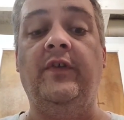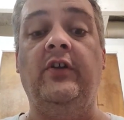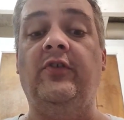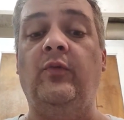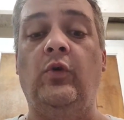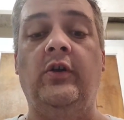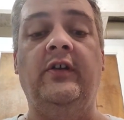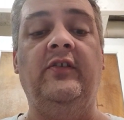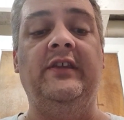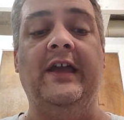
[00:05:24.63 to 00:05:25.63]
fears,
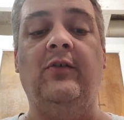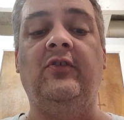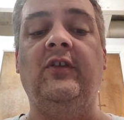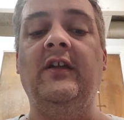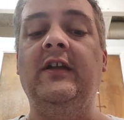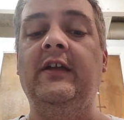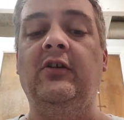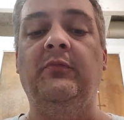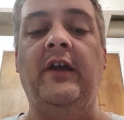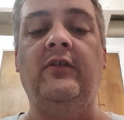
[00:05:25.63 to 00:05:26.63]
worries, doubts,
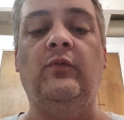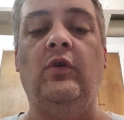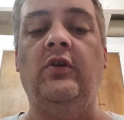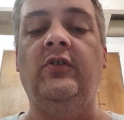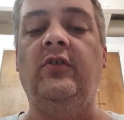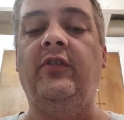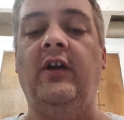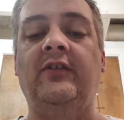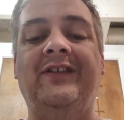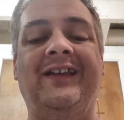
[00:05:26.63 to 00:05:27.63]
ill mannered words,
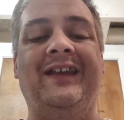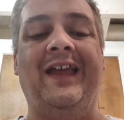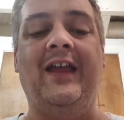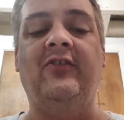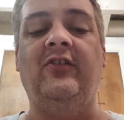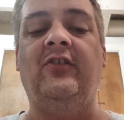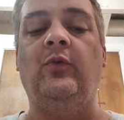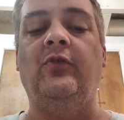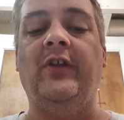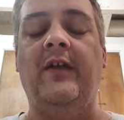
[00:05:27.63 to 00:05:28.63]
thoughts, and actions
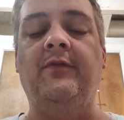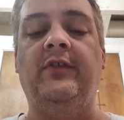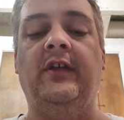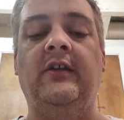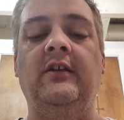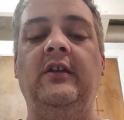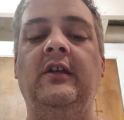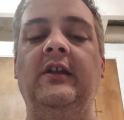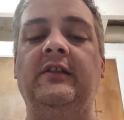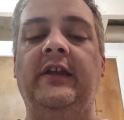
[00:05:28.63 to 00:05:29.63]
towards everything.
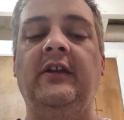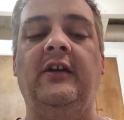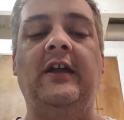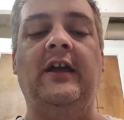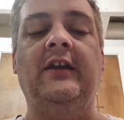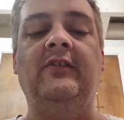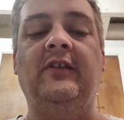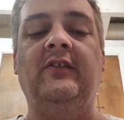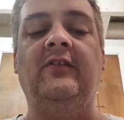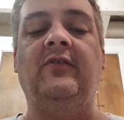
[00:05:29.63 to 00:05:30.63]
Lean on God
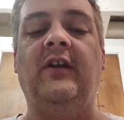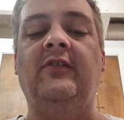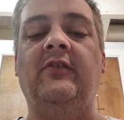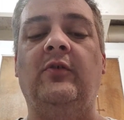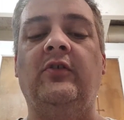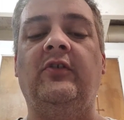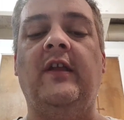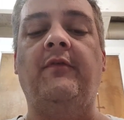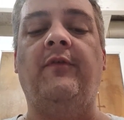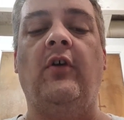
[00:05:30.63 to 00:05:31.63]
and Jesus Christ our Lord and
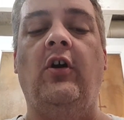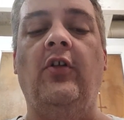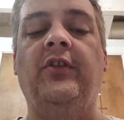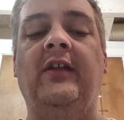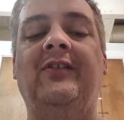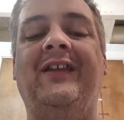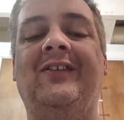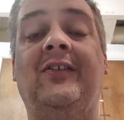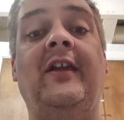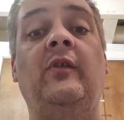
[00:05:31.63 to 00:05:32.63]
Savior for all things,
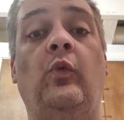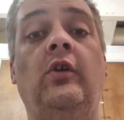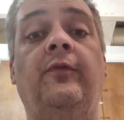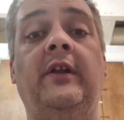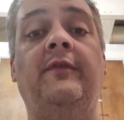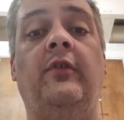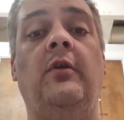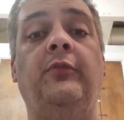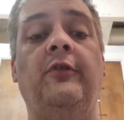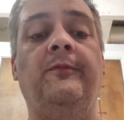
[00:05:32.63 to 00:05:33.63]
and Satan will flee
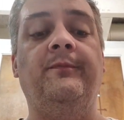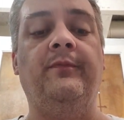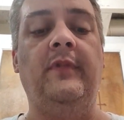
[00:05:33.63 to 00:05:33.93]
from you.